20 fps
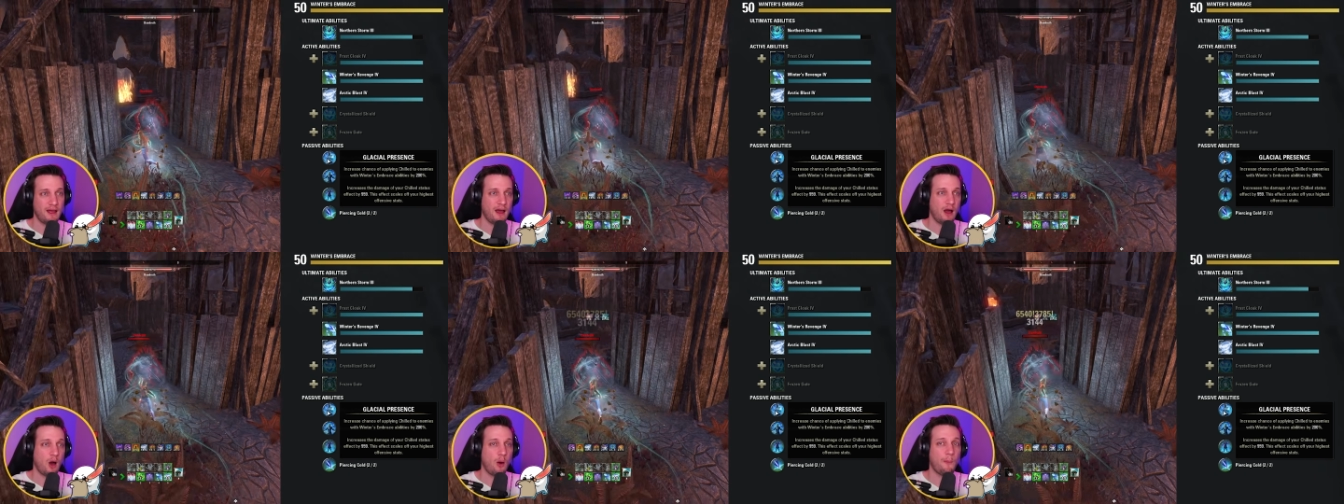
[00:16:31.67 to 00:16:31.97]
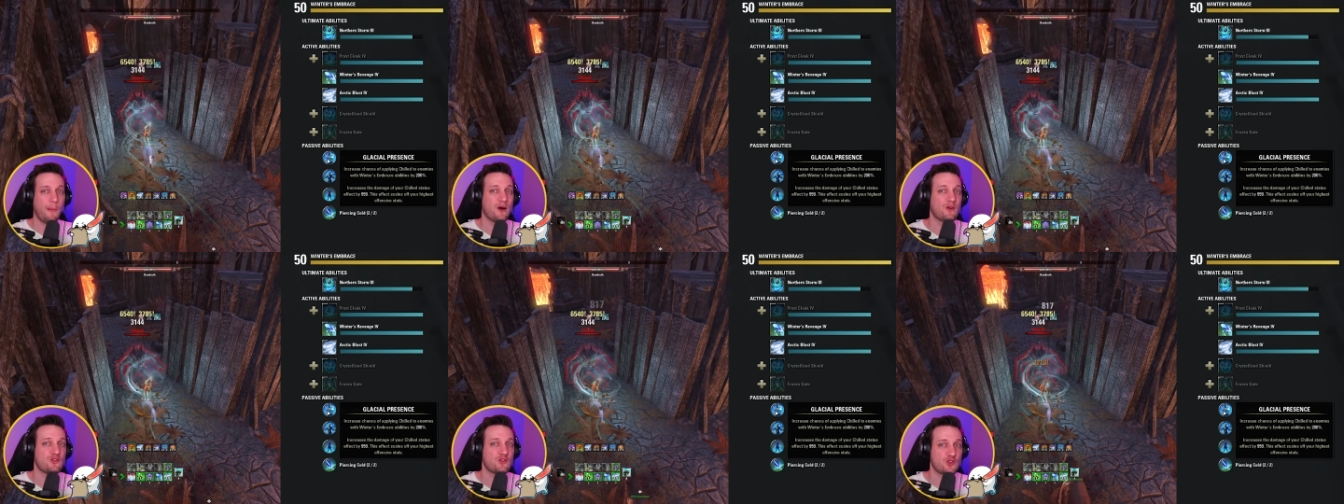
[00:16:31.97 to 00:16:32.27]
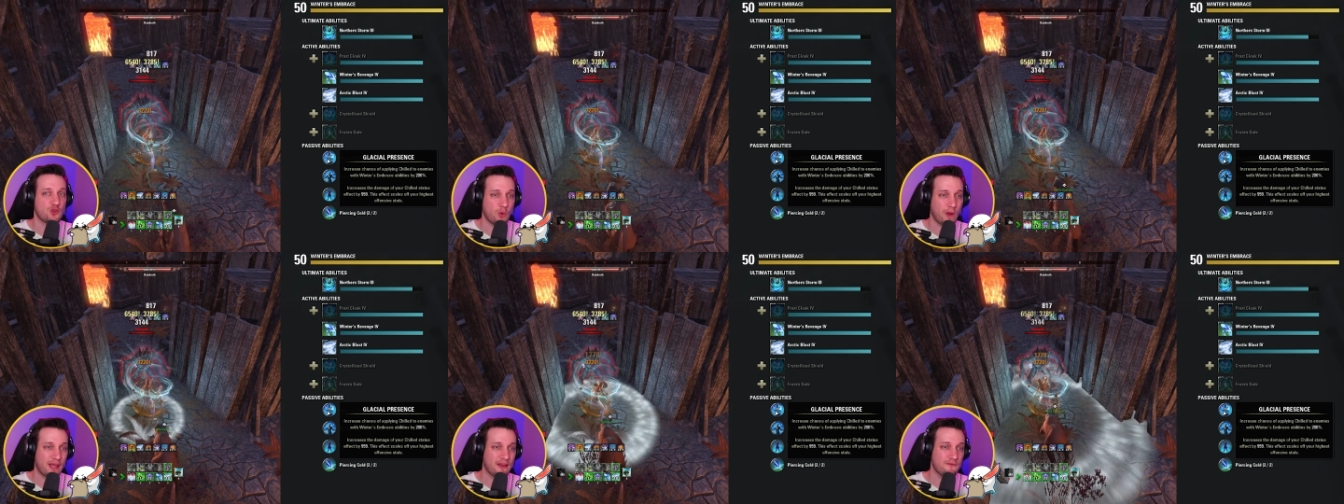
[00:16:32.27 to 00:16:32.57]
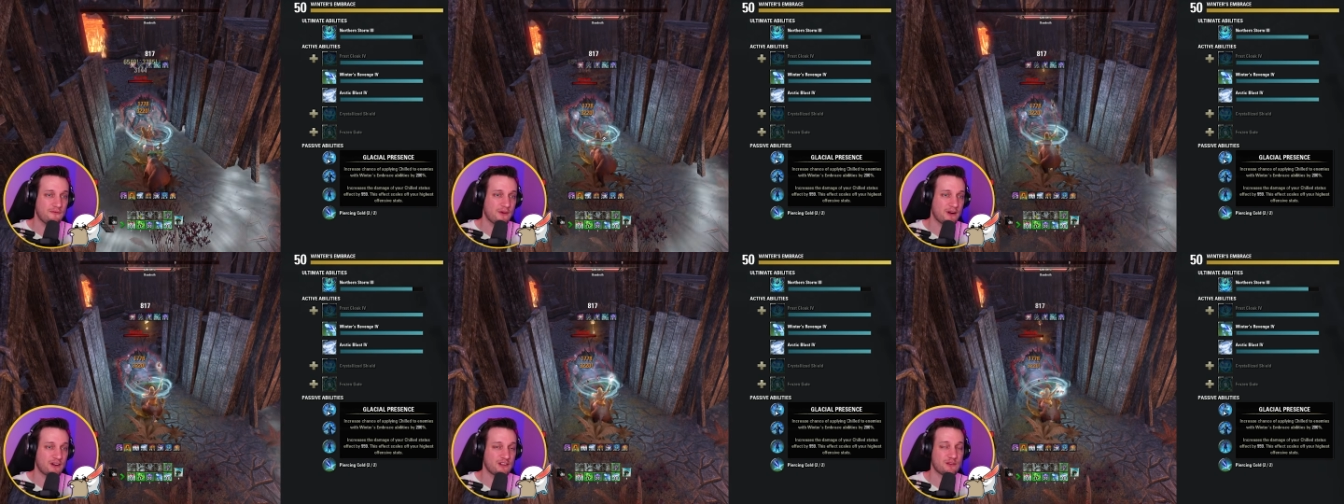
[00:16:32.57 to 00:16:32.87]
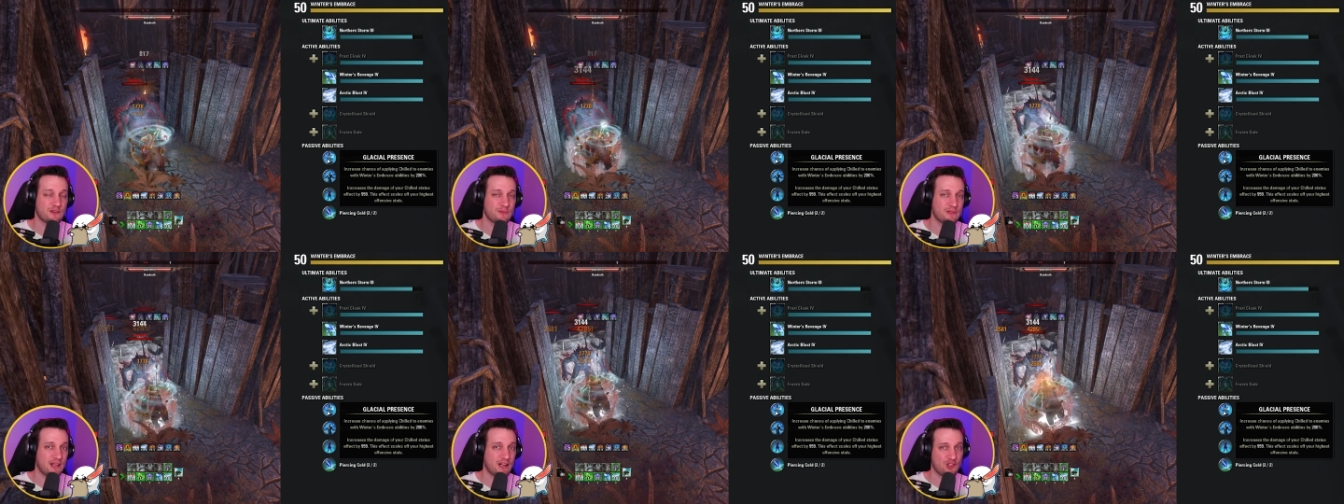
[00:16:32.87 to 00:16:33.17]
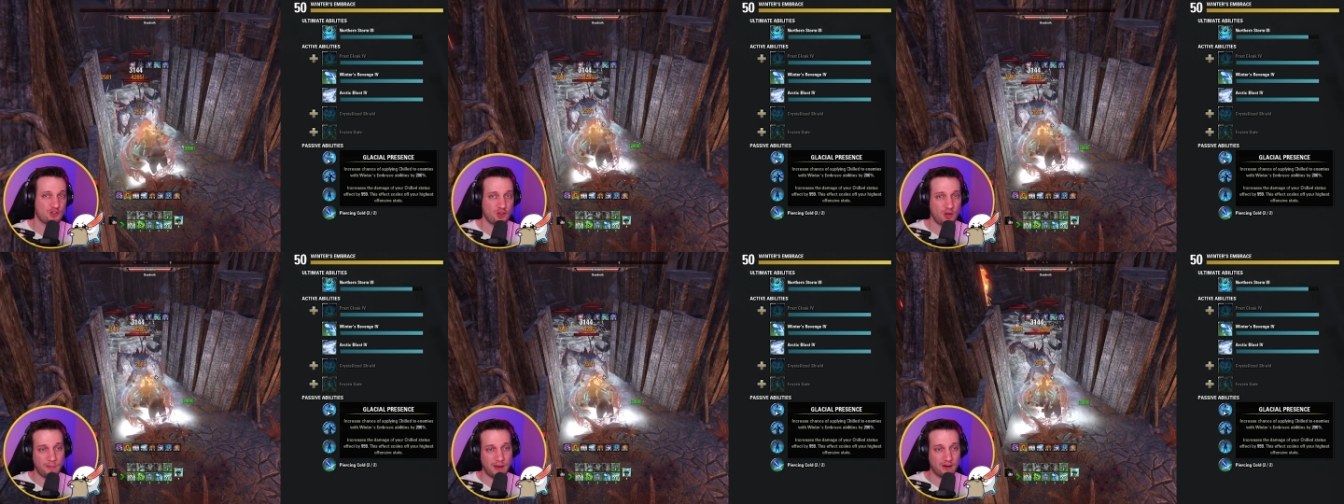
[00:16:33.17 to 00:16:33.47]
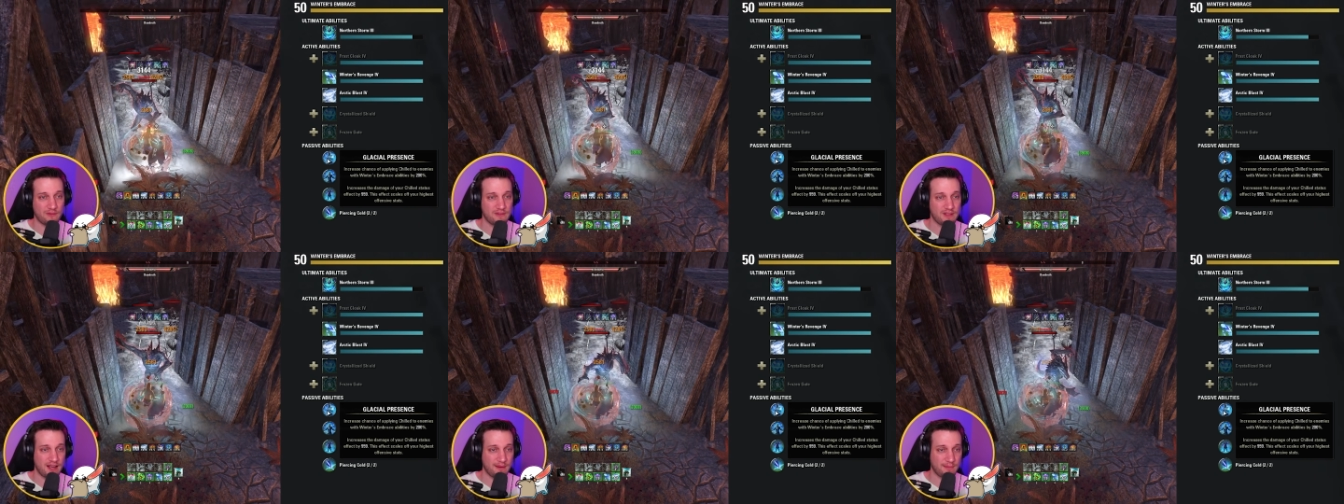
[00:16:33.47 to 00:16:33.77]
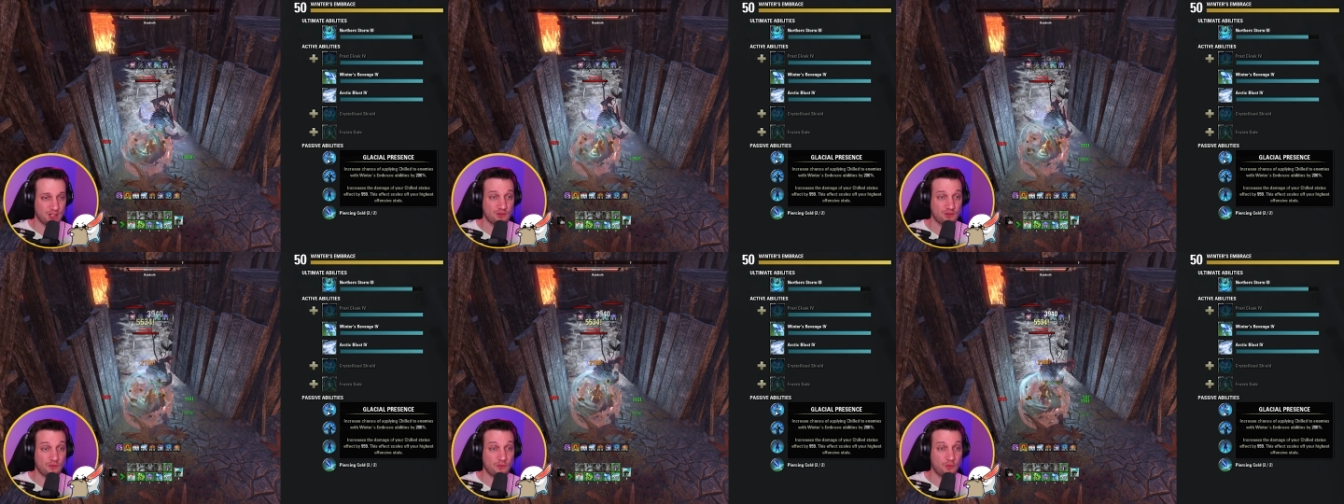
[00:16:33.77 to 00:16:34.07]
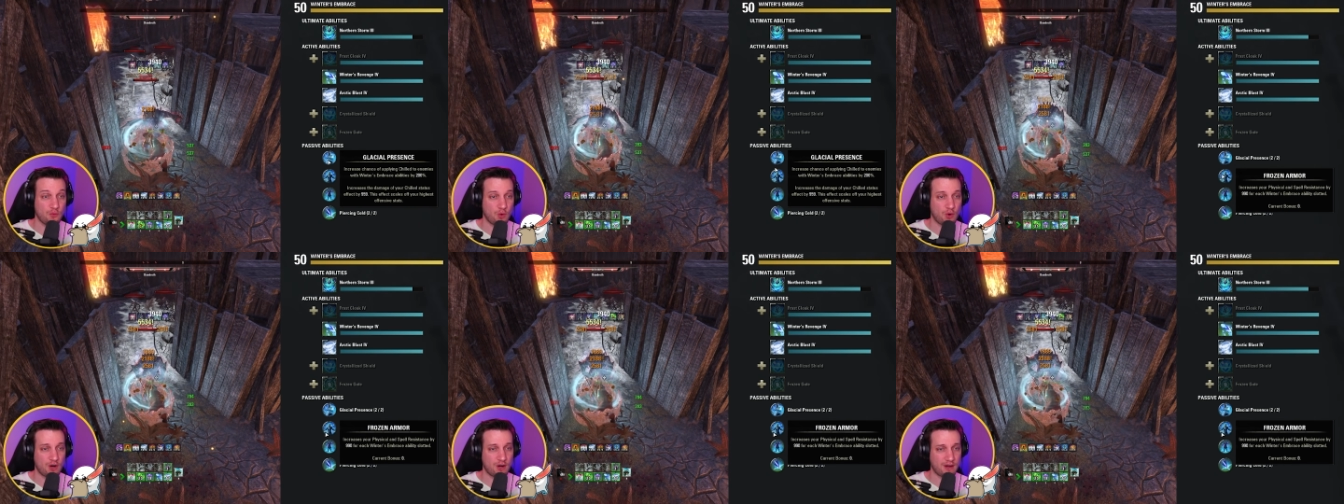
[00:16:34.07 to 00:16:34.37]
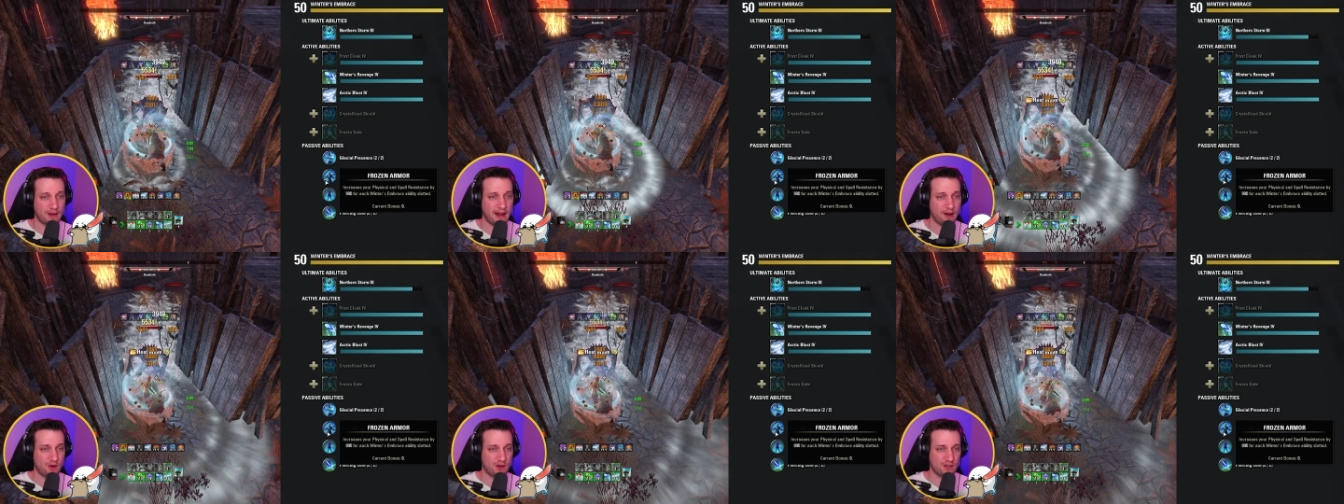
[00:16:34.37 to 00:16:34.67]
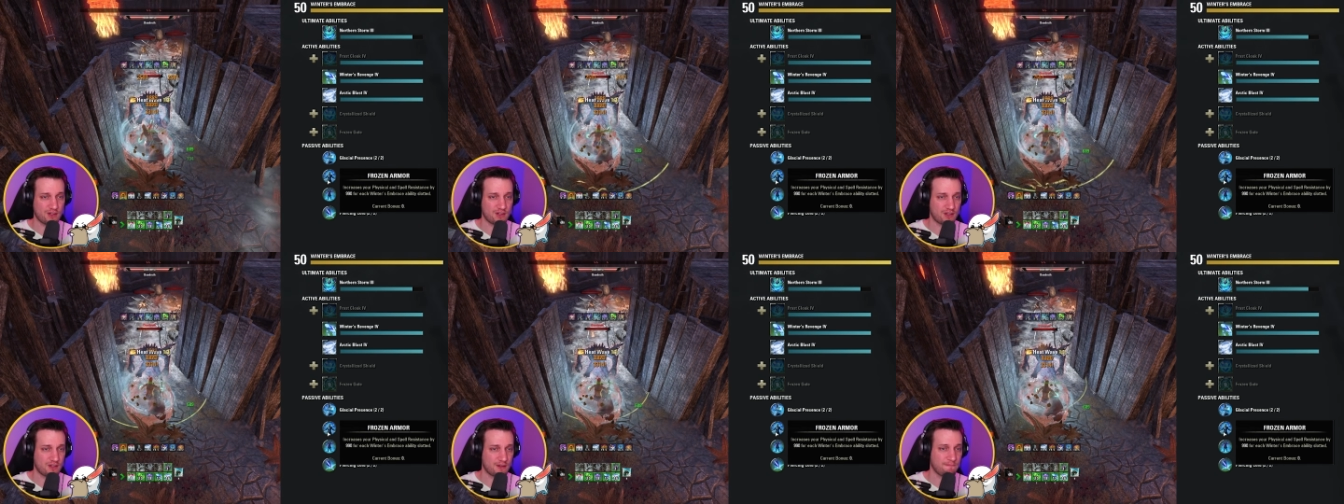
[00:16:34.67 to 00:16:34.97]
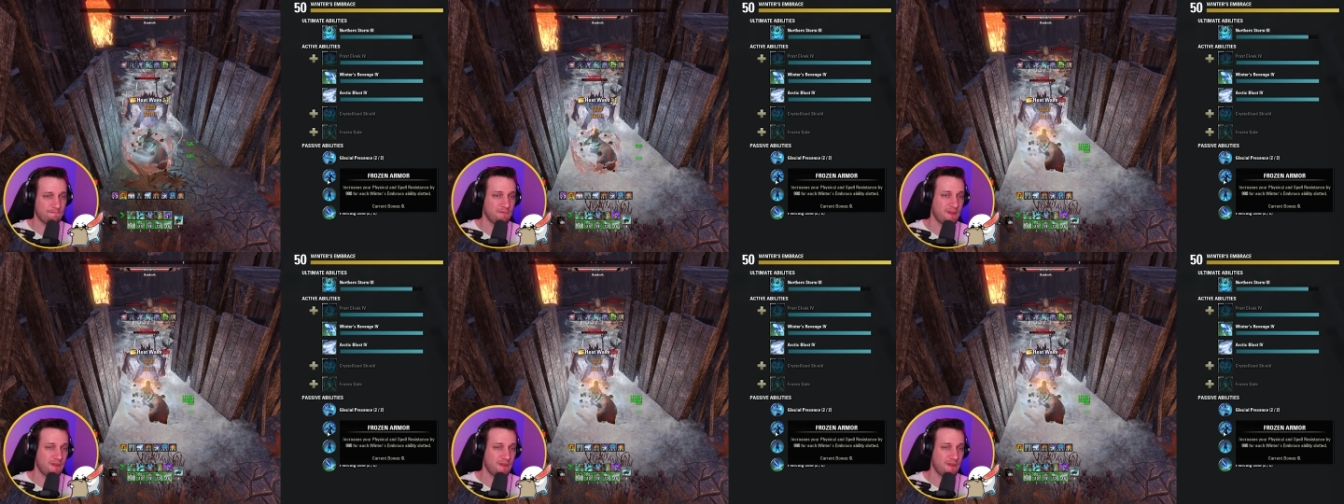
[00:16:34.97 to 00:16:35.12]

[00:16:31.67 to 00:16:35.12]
amount to a very substantial amount of damage for our character.